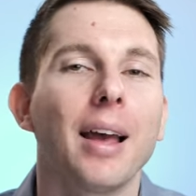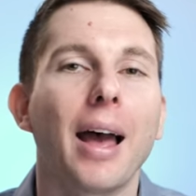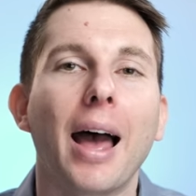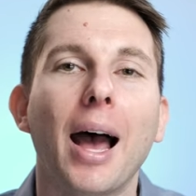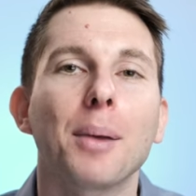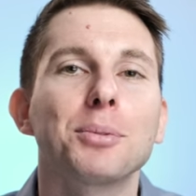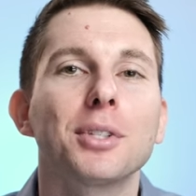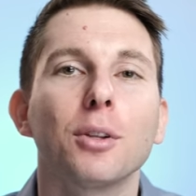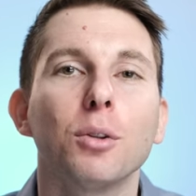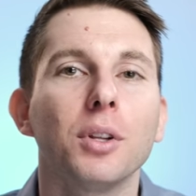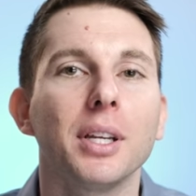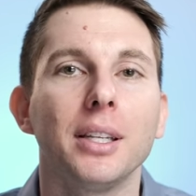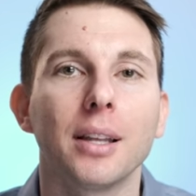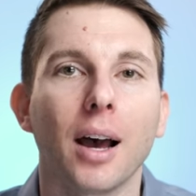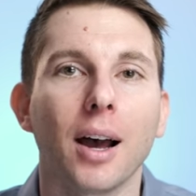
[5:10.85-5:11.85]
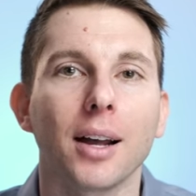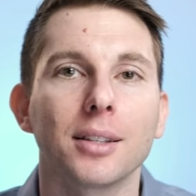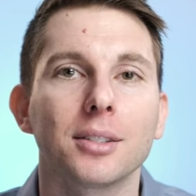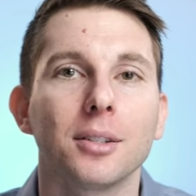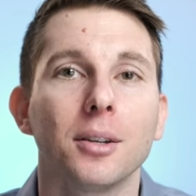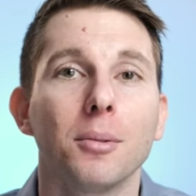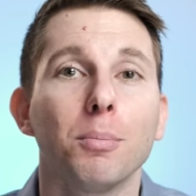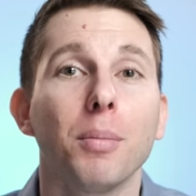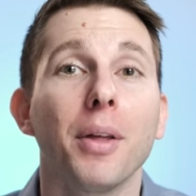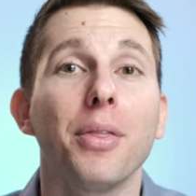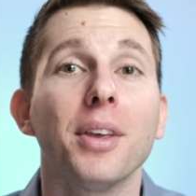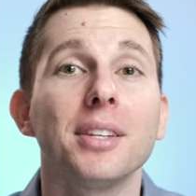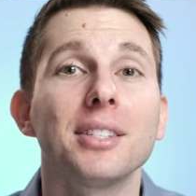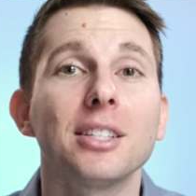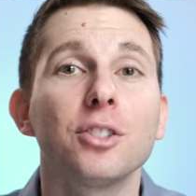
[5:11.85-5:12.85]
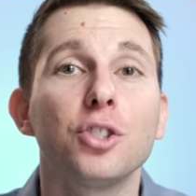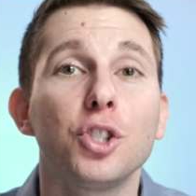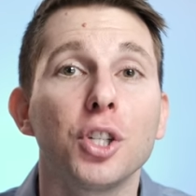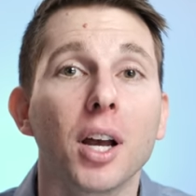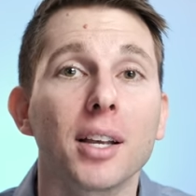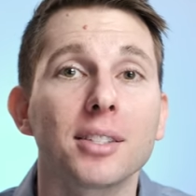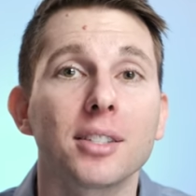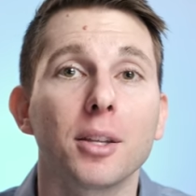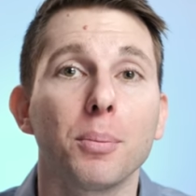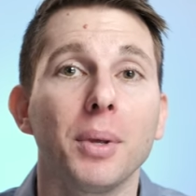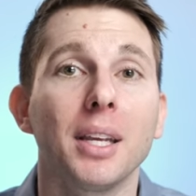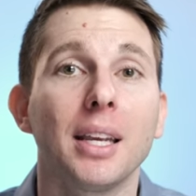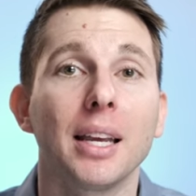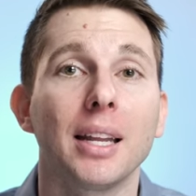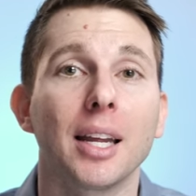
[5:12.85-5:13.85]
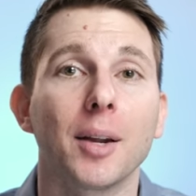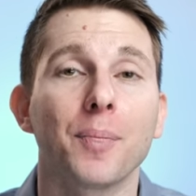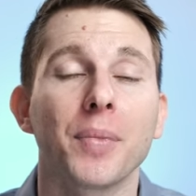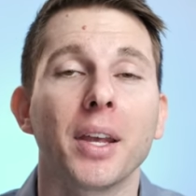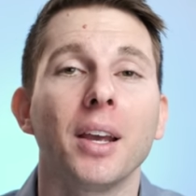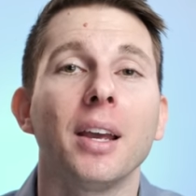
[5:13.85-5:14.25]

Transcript: Absolutely not. But this is just the beginning.